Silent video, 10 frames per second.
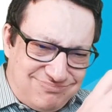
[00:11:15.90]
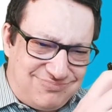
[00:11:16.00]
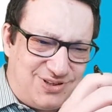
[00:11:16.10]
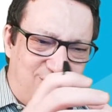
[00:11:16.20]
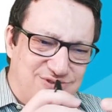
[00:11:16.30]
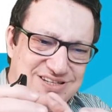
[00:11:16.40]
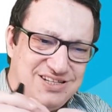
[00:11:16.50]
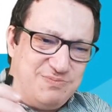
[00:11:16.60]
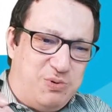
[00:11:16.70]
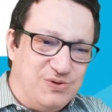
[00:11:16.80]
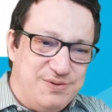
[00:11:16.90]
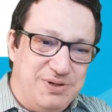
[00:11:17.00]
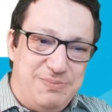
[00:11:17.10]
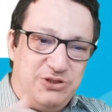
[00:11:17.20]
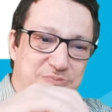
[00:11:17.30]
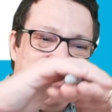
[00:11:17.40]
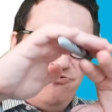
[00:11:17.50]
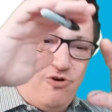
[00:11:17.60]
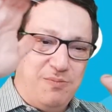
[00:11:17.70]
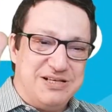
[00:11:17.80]
closely as possible, but you
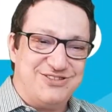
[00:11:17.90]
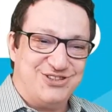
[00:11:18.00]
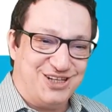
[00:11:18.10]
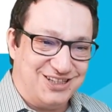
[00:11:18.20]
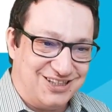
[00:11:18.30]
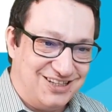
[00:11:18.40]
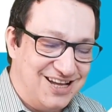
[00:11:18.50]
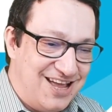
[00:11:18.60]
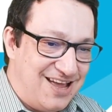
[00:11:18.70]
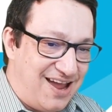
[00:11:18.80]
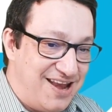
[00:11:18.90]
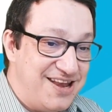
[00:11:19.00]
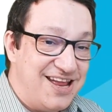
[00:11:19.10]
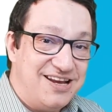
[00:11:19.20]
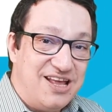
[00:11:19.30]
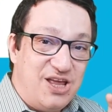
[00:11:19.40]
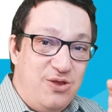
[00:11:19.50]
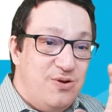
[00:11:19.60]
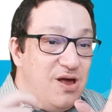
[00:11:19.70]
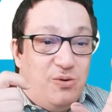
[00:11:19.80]
form a circle, and then
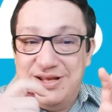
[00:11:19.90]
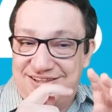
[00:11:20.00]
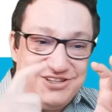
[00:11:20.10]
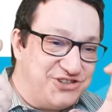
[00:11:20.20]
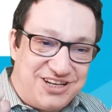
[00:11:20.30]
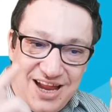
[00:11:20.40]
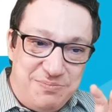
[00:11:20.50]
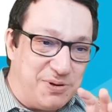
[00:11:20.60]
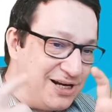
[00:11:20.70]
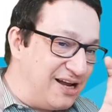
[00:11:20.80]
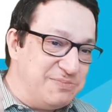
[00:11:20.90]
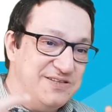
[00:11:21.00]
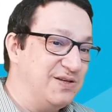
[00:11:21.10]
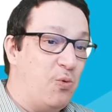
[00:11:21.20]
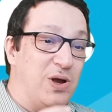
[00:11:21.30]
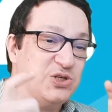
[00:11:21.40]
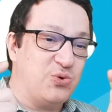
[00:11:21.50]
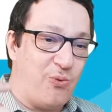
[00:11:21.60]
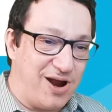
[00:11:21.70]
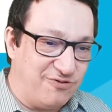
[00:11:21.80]
you know that each tile perhaps is a 1
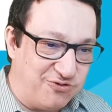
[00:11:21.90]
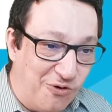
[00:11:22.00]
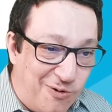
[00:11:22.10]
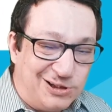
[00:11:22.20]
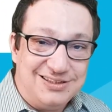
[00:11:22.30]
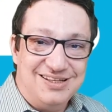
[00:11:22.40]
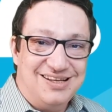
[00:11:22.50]
square foot